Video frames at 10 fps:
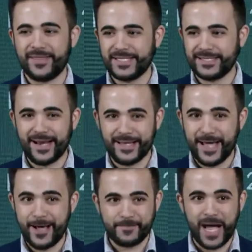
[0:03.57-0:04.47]
To be
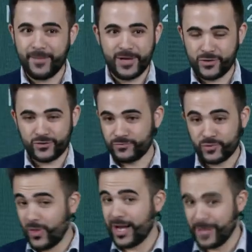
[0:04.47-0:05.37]
honest, to explain
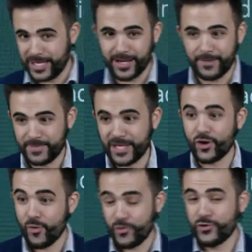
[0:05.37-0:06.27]
everything that she
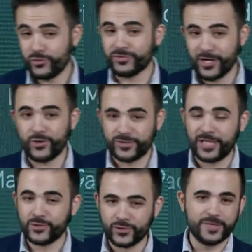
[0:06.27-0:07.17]
does, I would
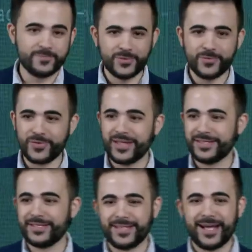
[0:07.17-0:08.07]
actually need the whole
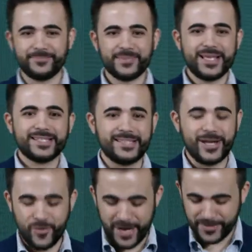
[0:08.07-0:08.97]
morning and I
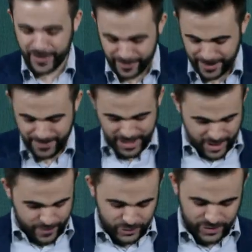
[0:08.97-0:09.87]
don't have that
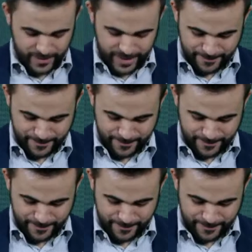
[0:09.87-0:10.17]
much time.